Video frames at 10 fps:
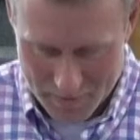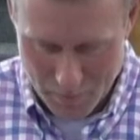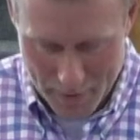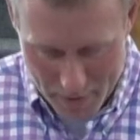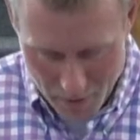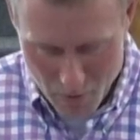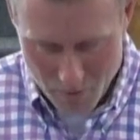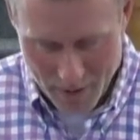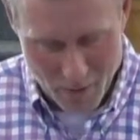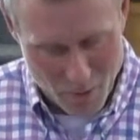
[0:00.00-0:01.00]
Behold,
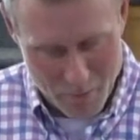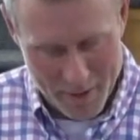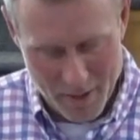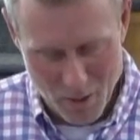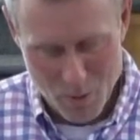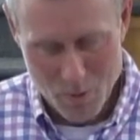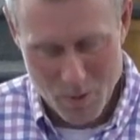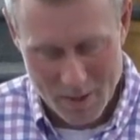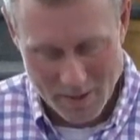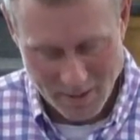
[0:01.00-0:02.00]
thou art made whole.
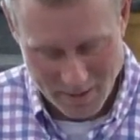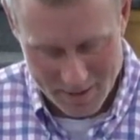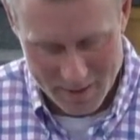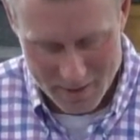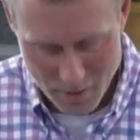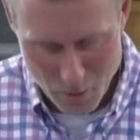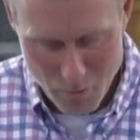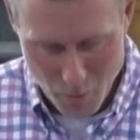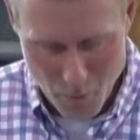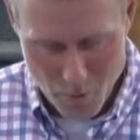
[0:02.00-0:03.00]
Sin no
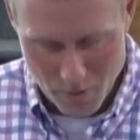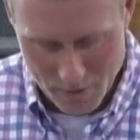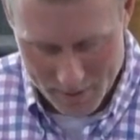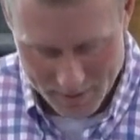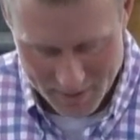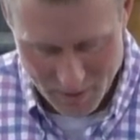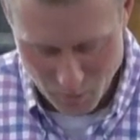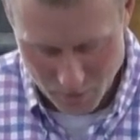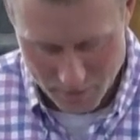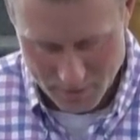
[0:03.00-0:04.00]
more, lest a
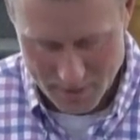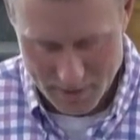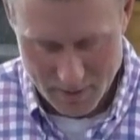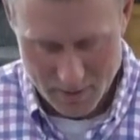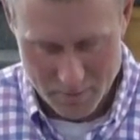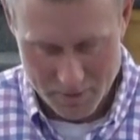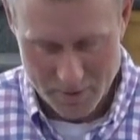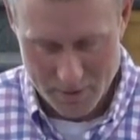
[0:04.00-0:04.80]
worse thing come unto